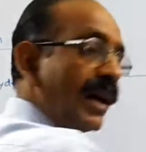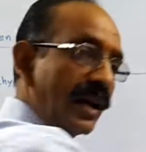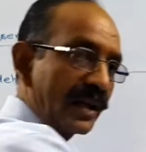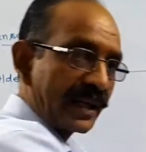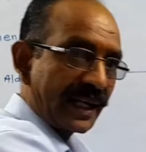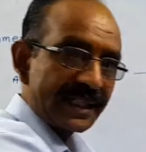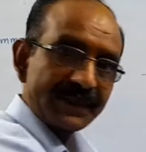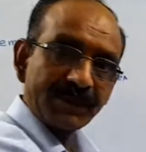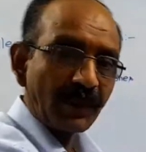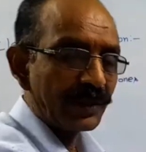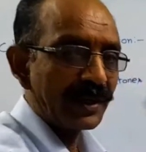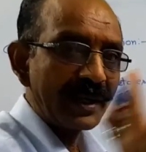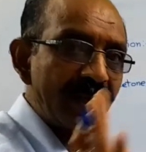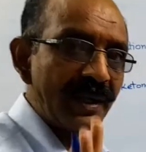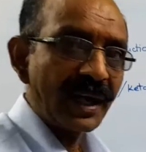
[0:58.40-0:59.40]

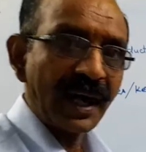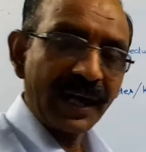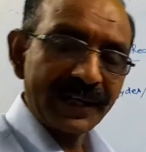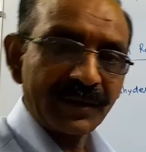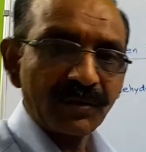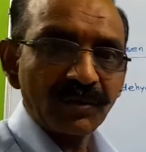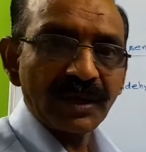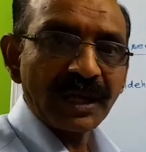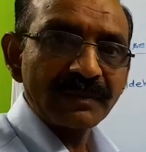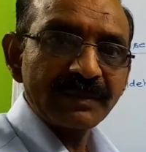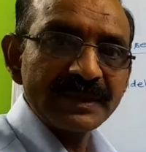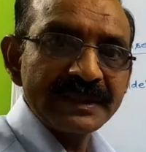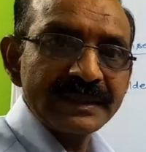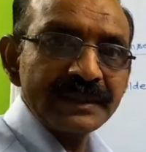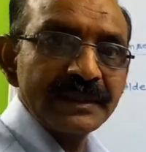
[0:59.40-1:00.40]
corresponding
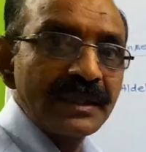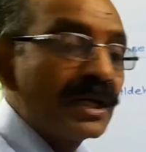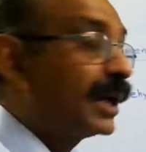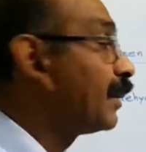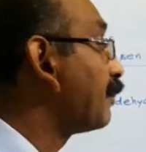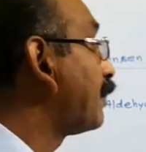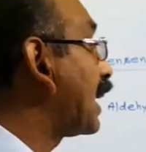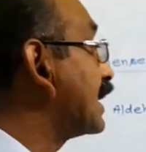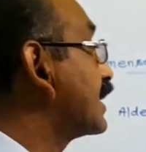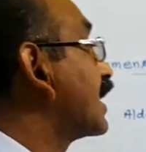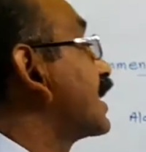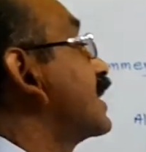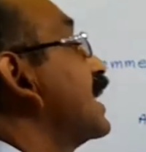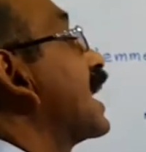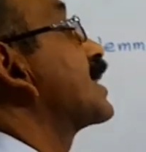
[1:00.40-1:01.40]
hydrocarbons by the
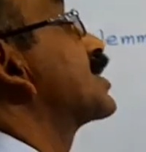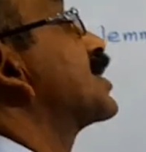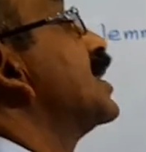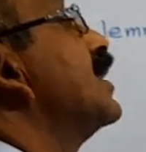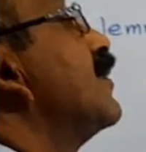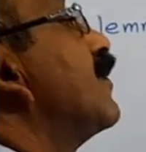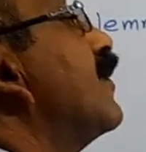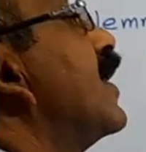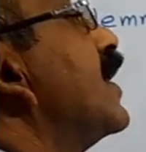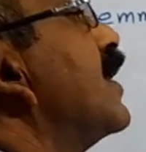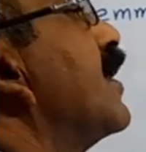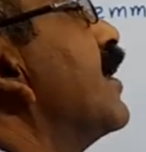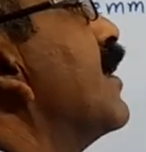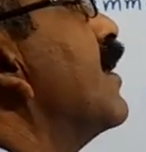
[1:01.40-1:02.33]
reaction with